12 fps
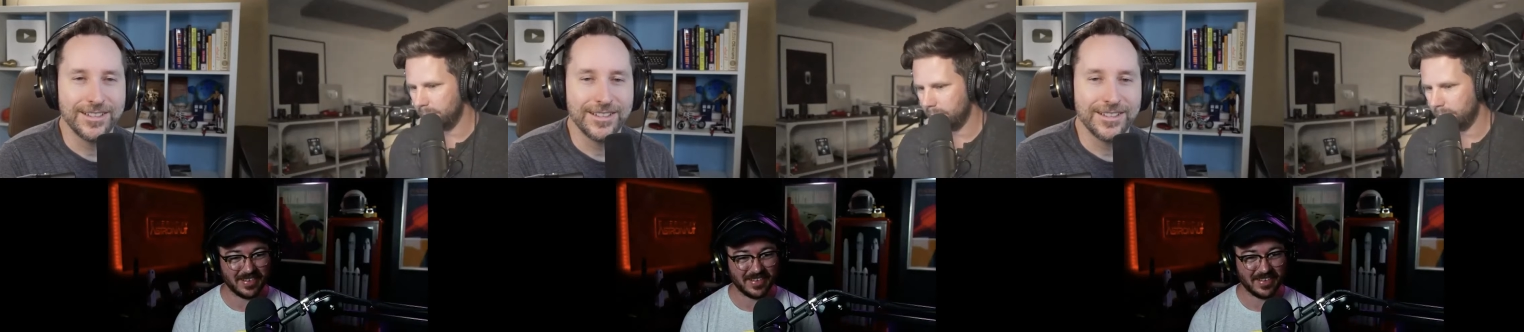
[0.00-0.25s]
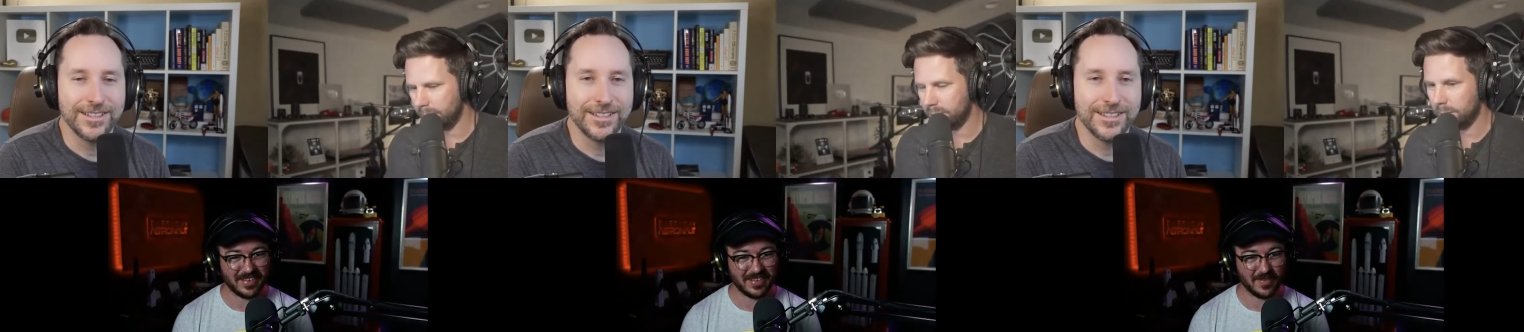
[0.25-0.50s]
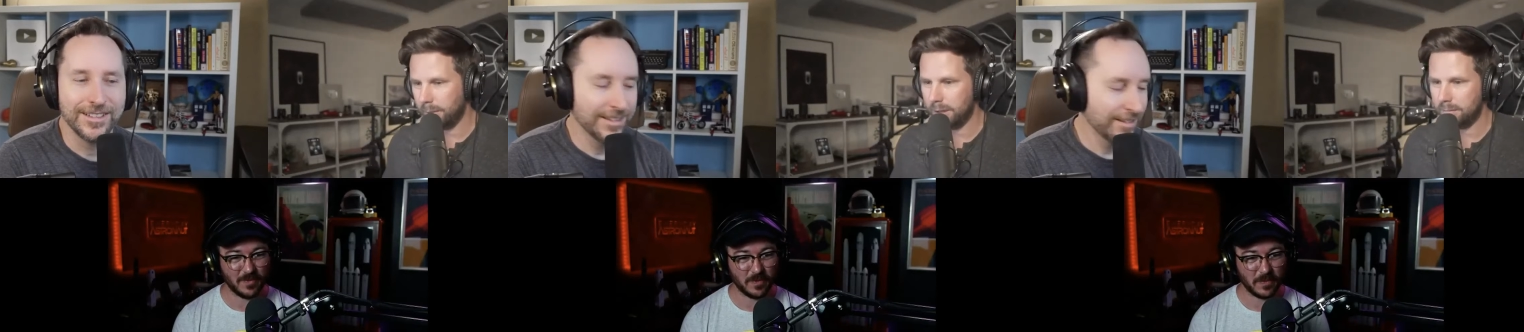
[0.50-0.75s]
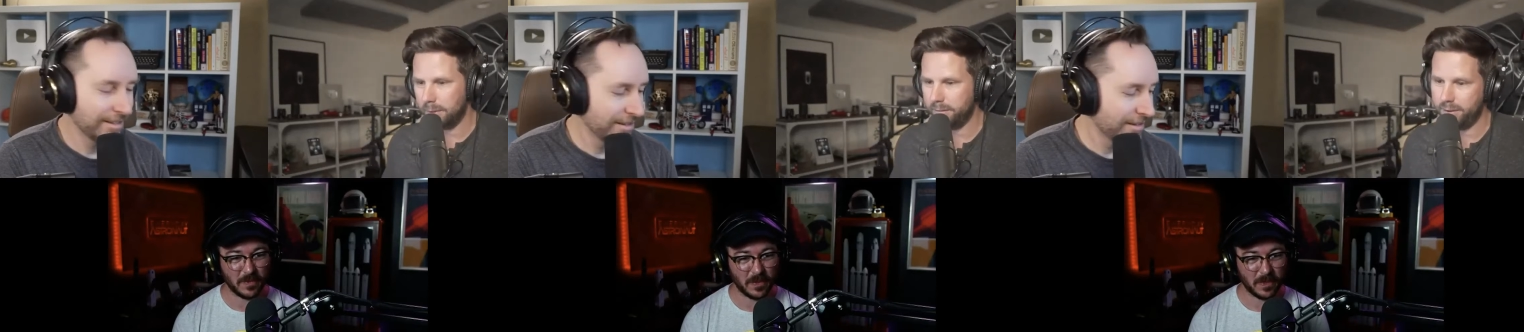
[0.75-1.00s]
Speaker 1: So my, my
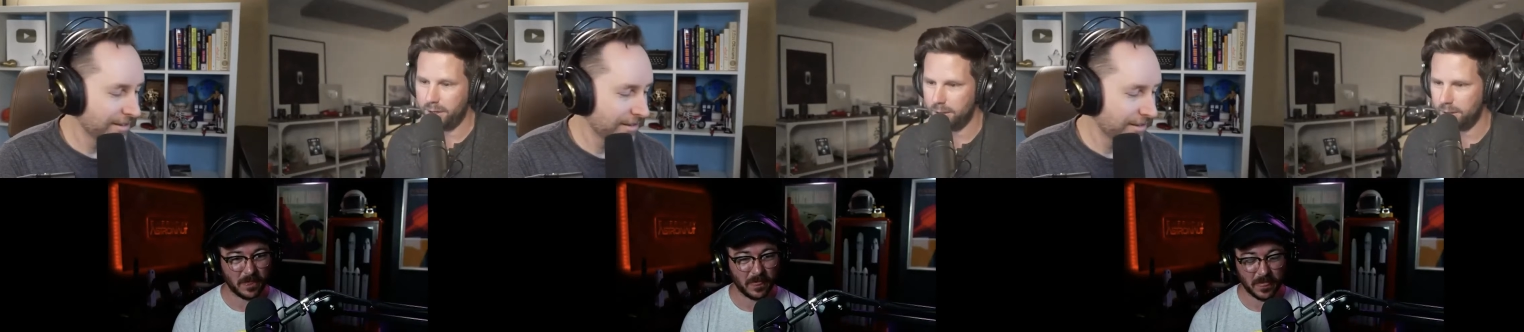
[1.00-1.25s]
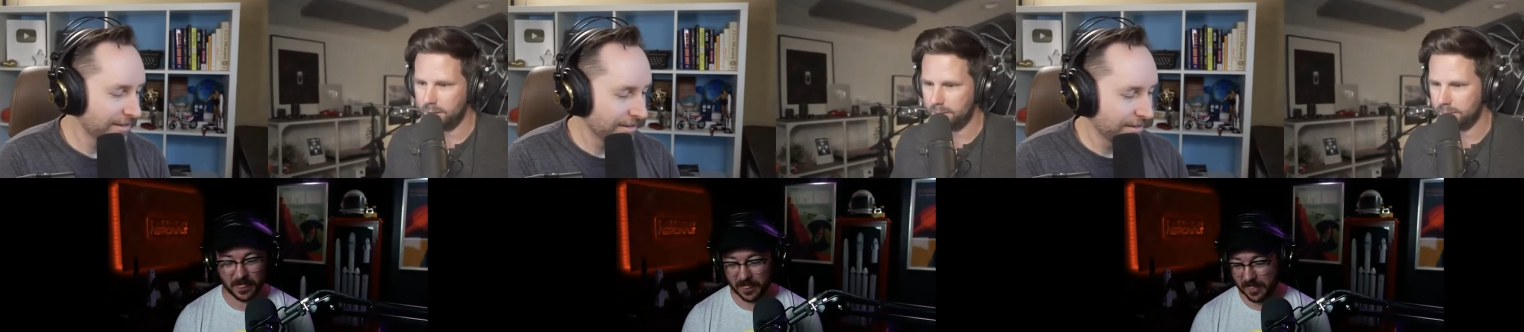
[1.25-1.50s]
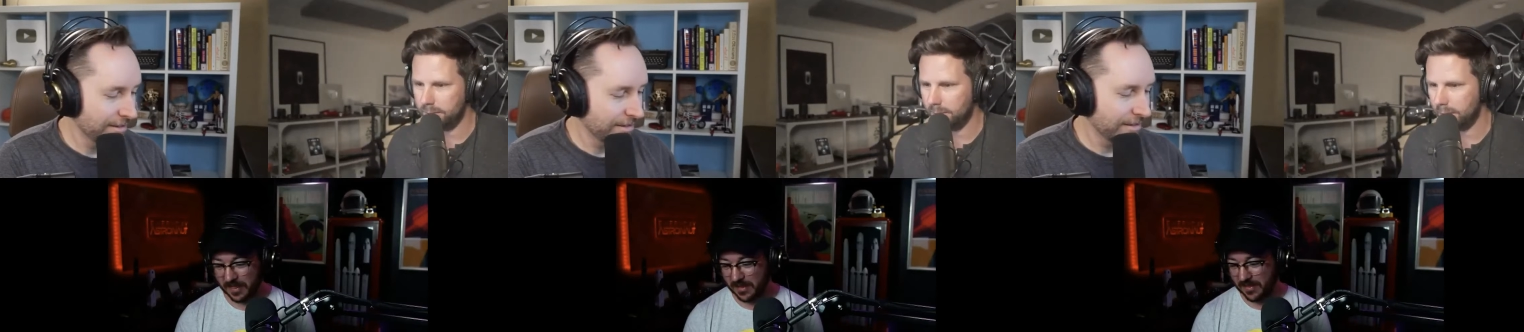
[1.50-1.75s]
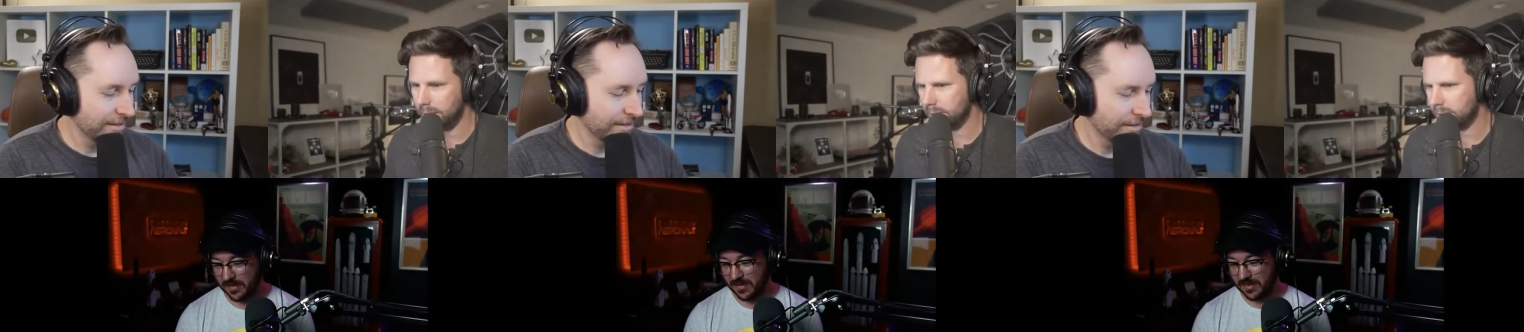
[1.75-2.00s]
video, what
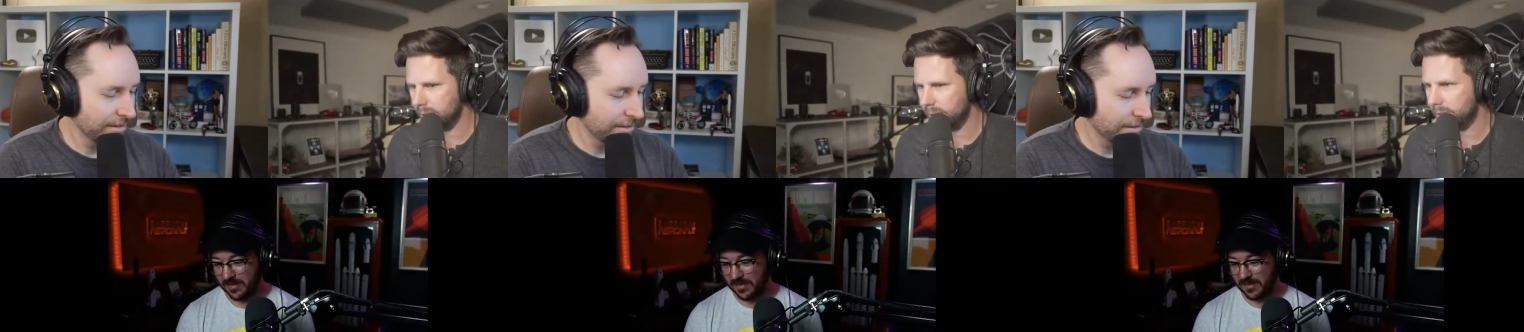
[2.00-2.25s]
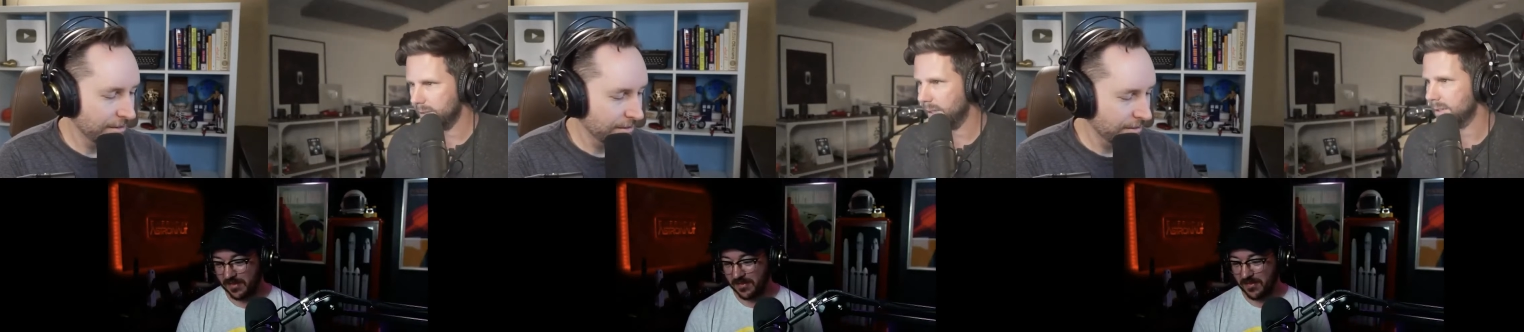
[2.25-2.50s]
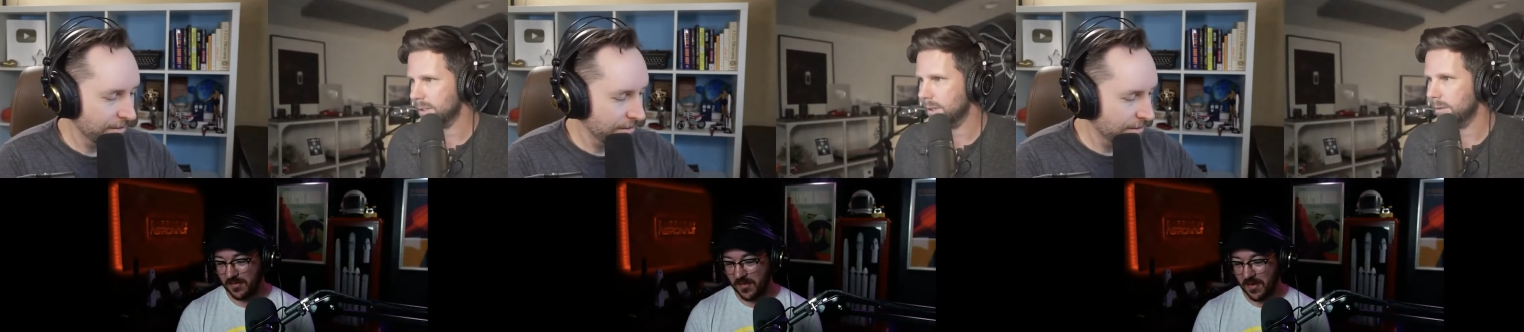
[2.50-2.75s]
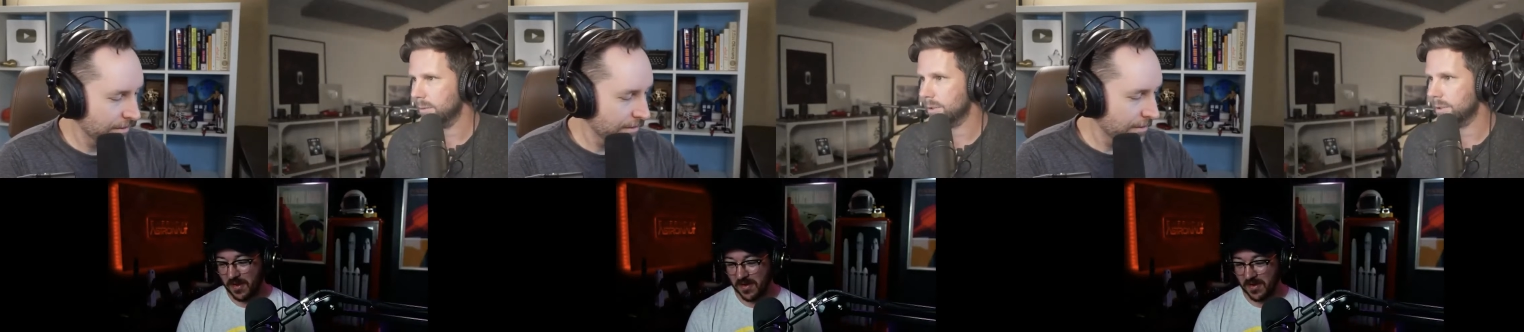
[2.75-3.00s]
yesterday, two days ago, Whoa. which
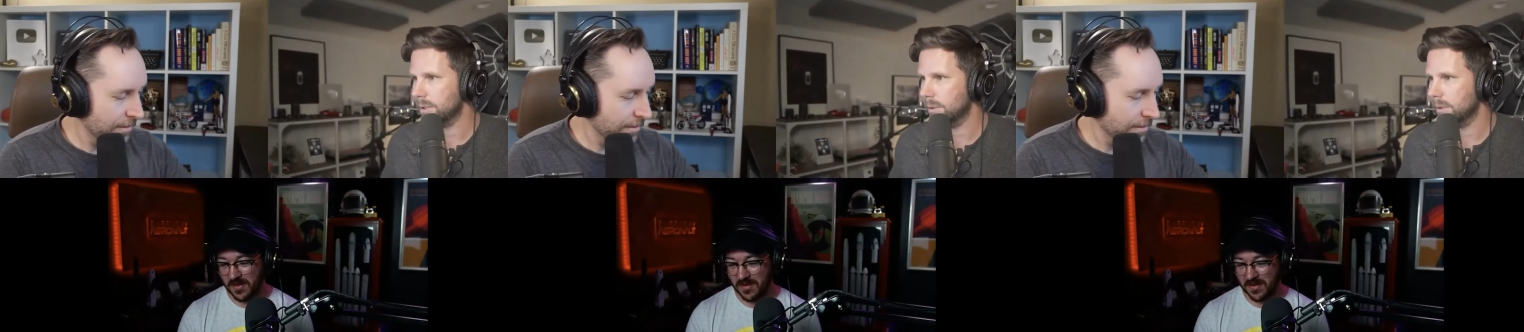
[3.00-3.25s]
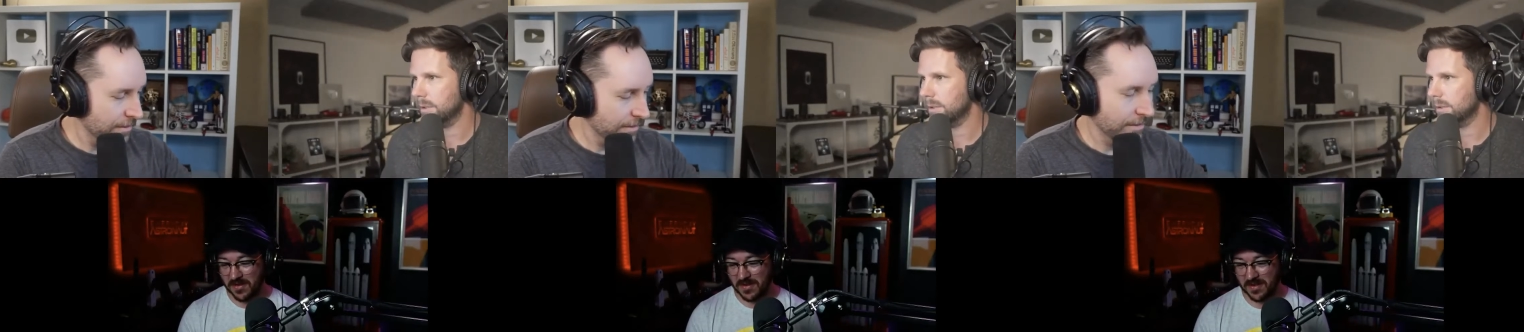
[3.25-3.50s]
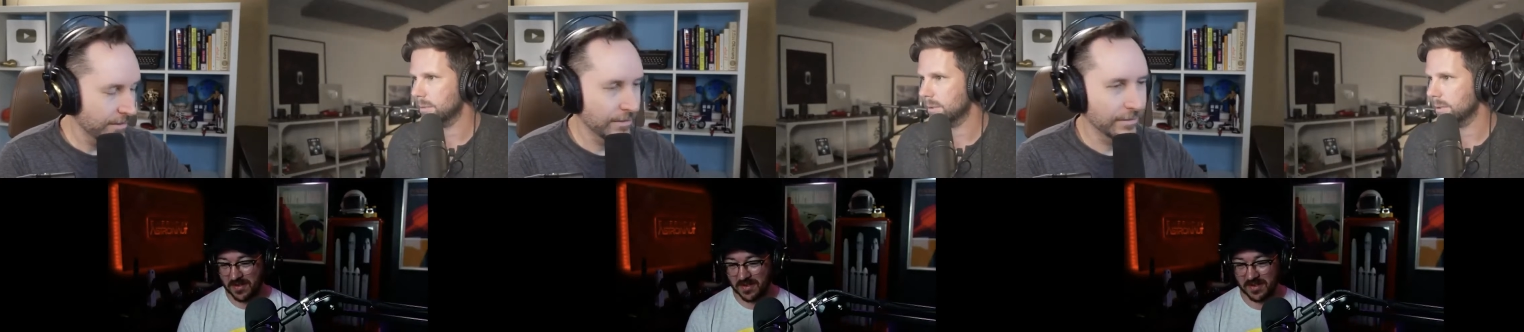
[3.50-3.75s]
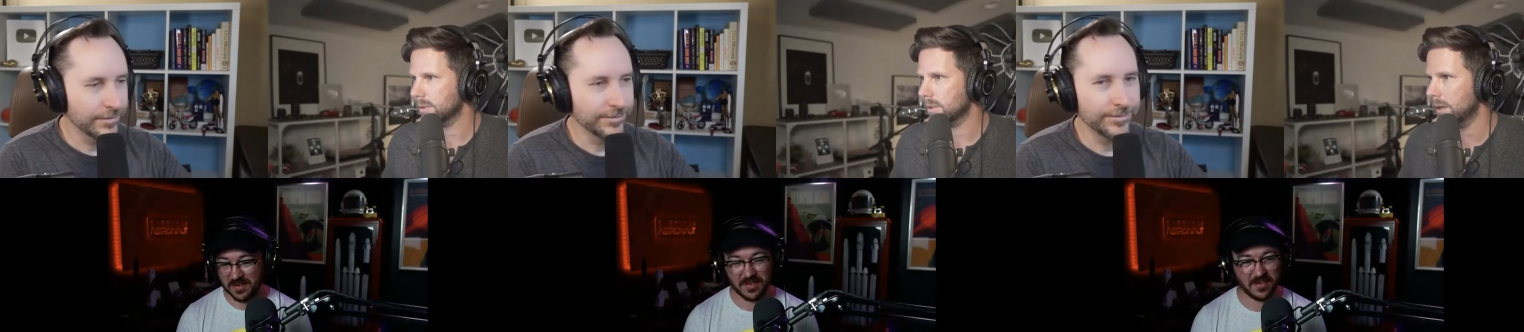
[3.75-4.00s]
no one in the world
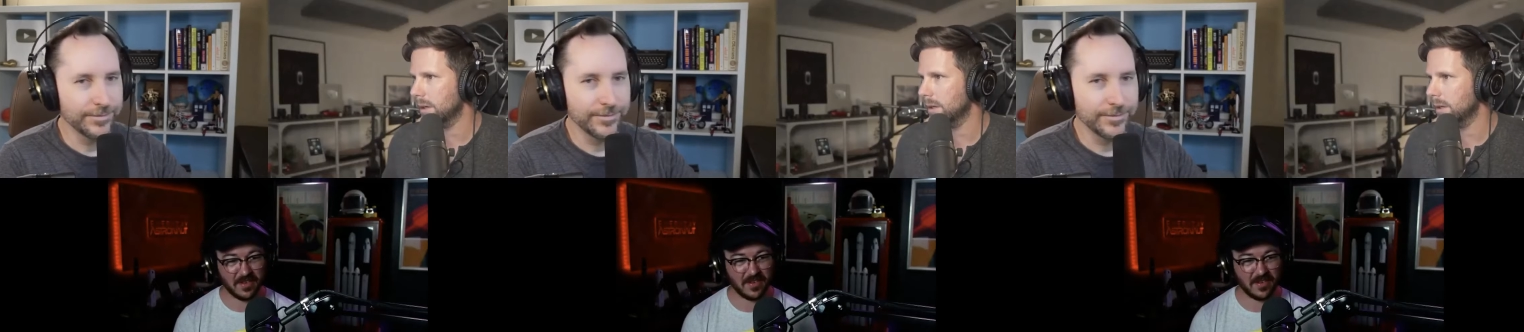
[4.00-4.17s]
saw,